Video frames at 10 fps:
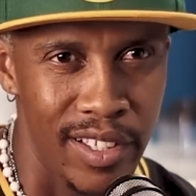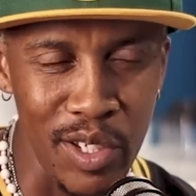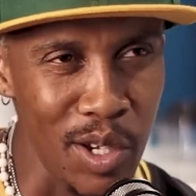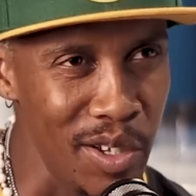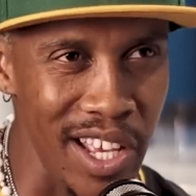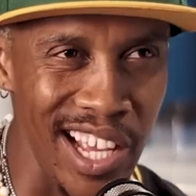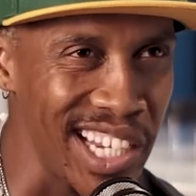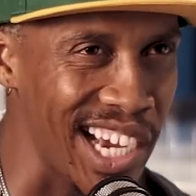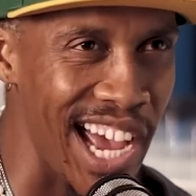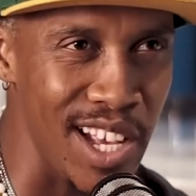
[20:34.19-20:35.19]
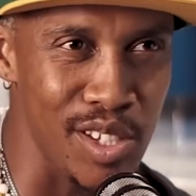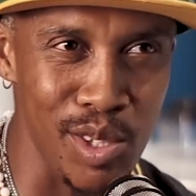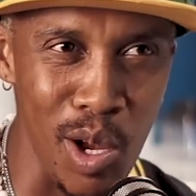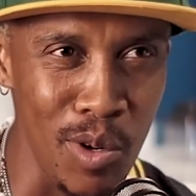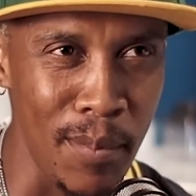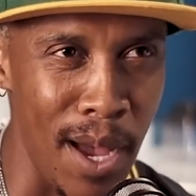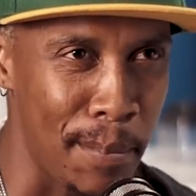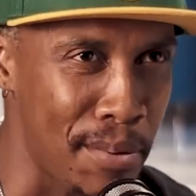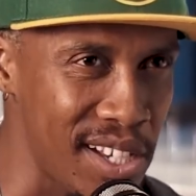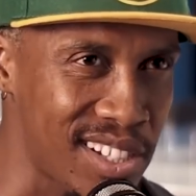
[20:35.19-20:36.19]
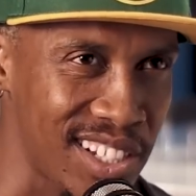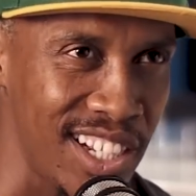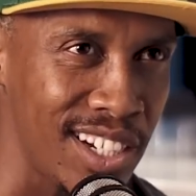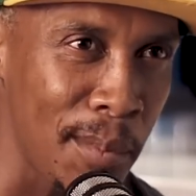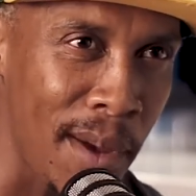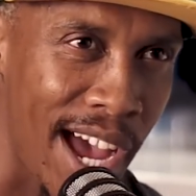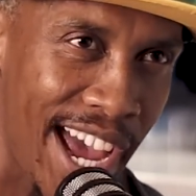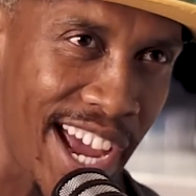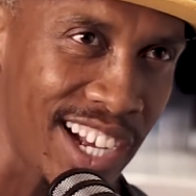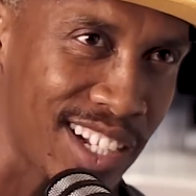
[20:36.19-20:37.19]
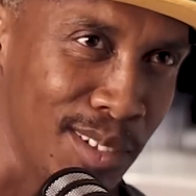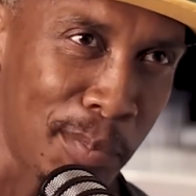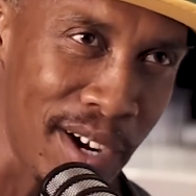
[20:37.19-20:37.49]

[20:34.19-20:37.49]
You know, a nigga had stole my bracelet and my ankle